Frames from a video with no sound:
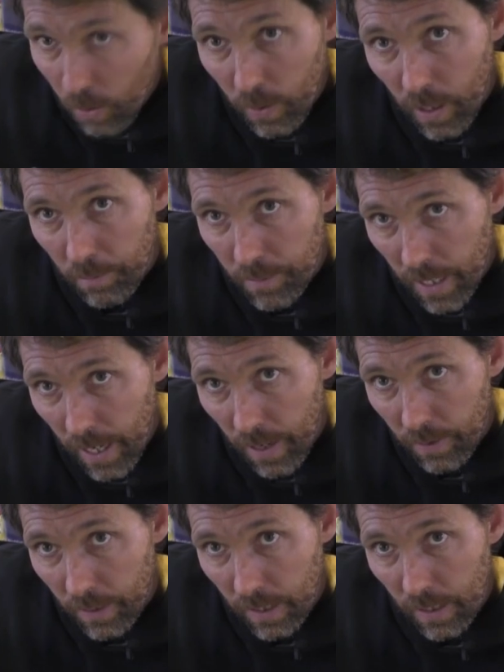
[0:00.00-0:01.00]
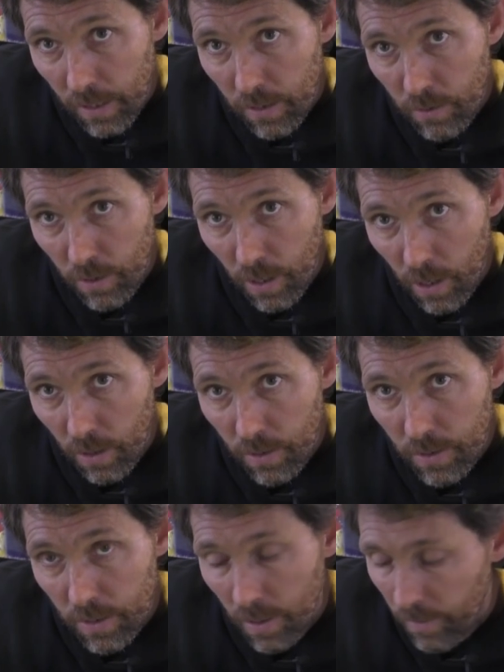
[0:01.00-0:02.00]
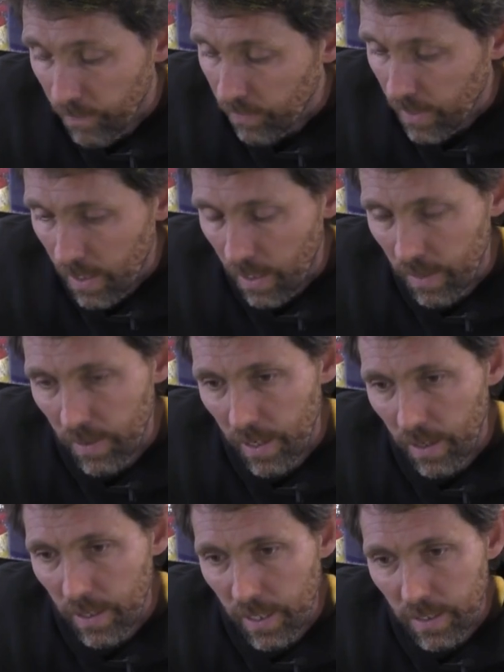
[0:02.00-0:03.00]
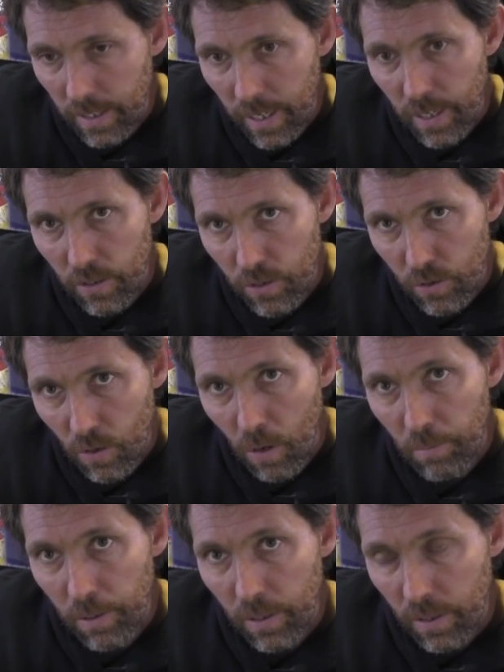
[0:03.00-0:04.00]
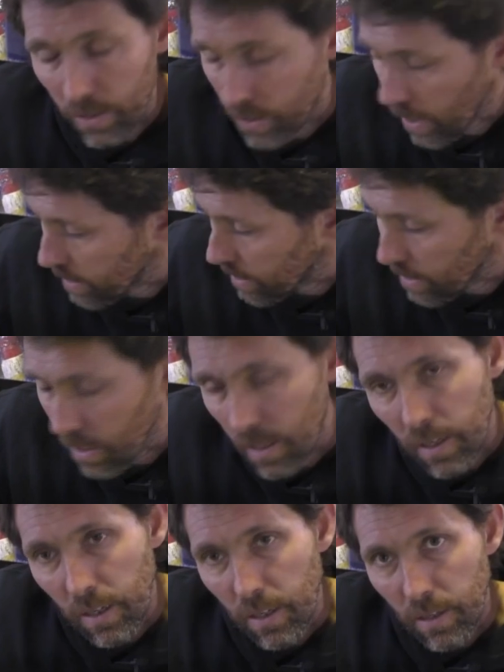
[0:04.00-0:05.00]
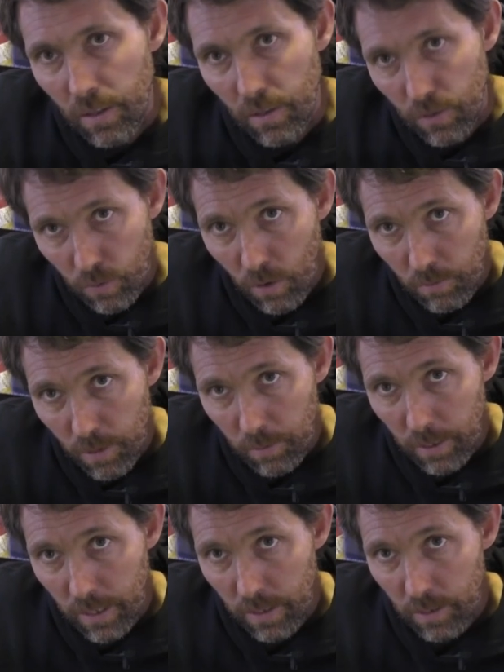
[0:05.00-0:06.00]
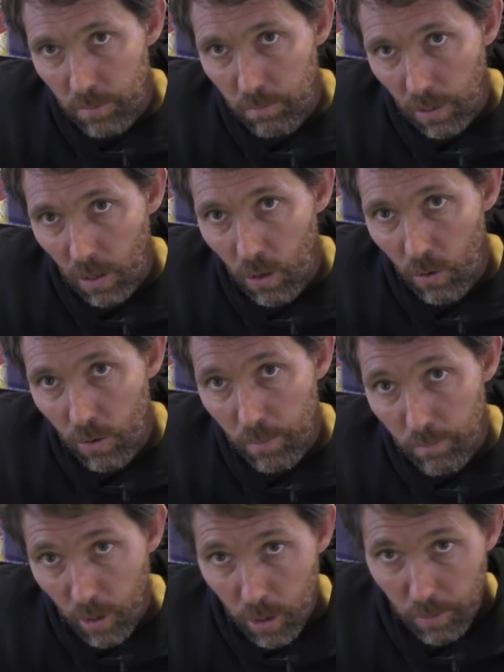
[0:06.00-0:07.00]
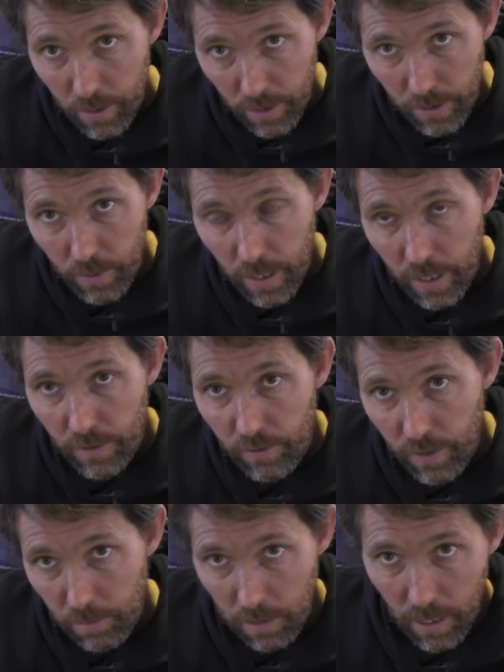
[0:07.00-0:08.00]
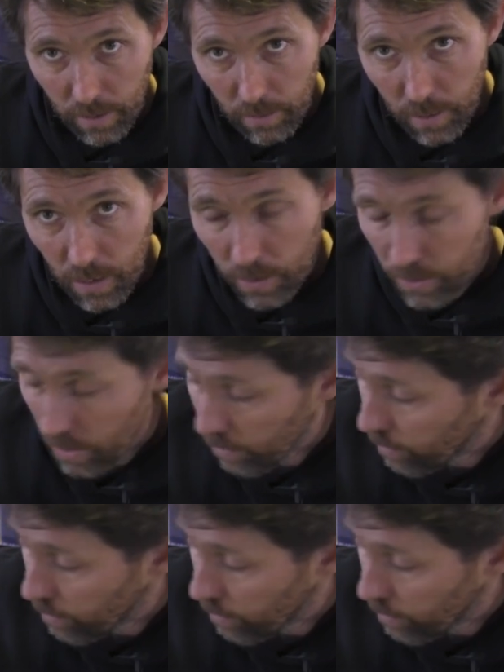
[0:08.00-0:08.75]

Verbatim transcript: oil come down here through the hose, and then I need to get it to drop just twelve millimeters below the bottom of the thread for the plug that we close it